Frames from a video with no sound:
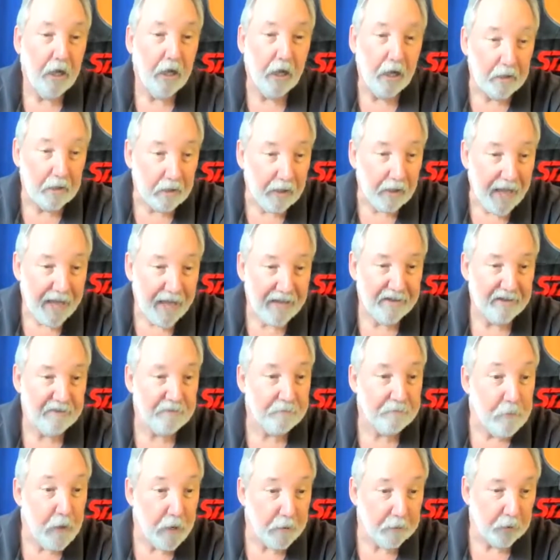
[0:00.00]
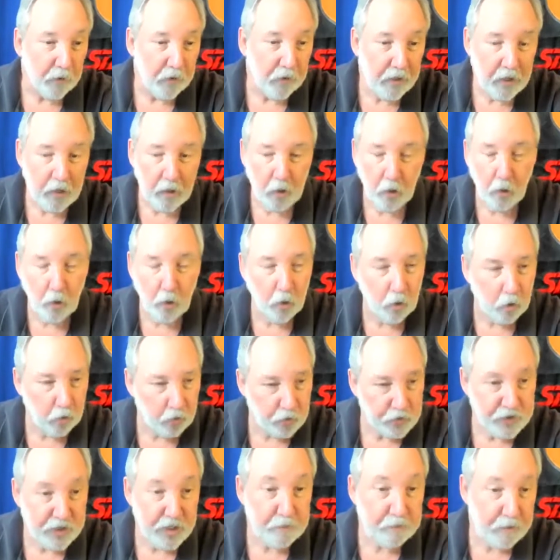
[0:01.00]
a lot of memory or
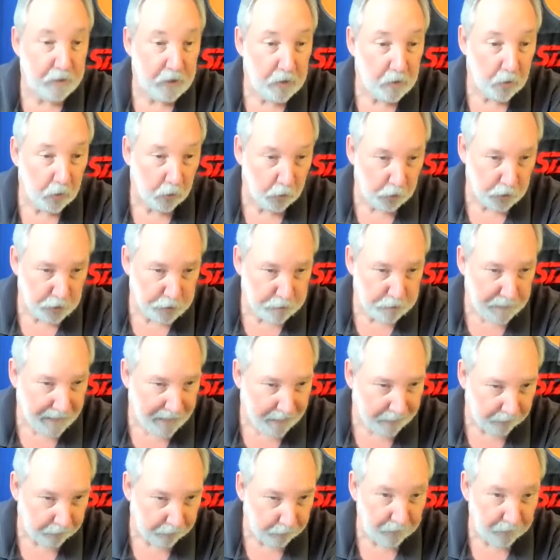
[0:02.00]
CPU horsepower.